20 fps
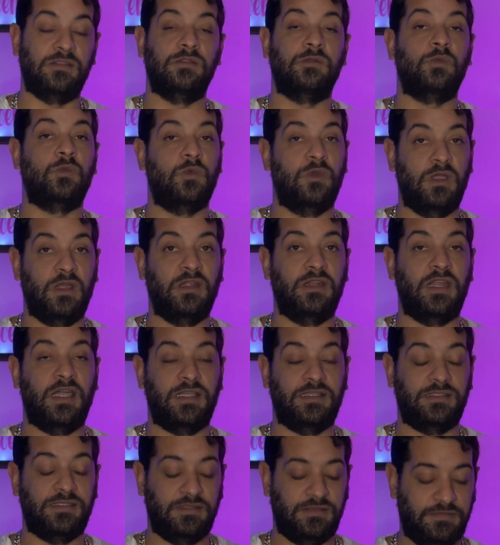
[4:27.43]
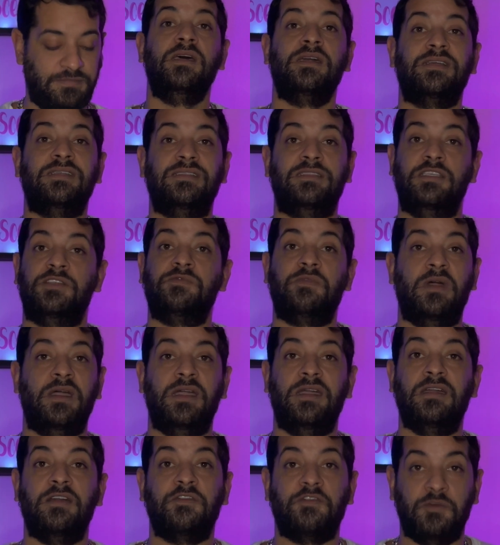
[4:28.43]
Really nice. Because this right
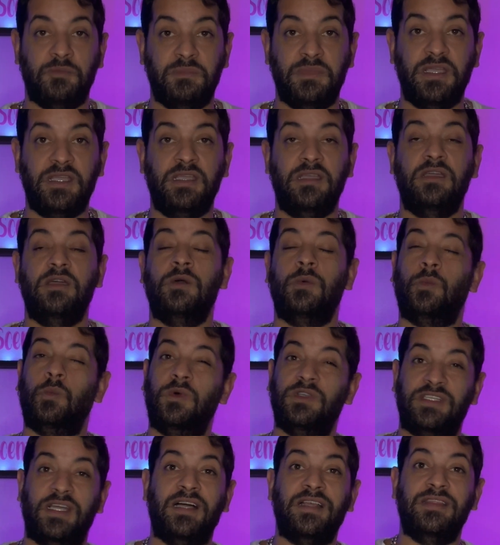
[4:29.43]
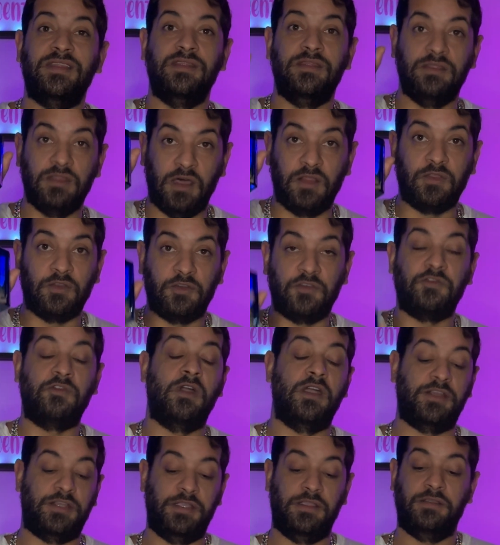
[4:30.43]
here, for me, was another
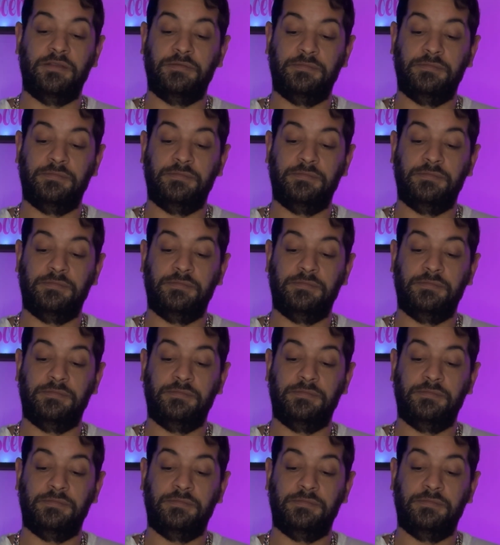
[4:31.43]
freshie.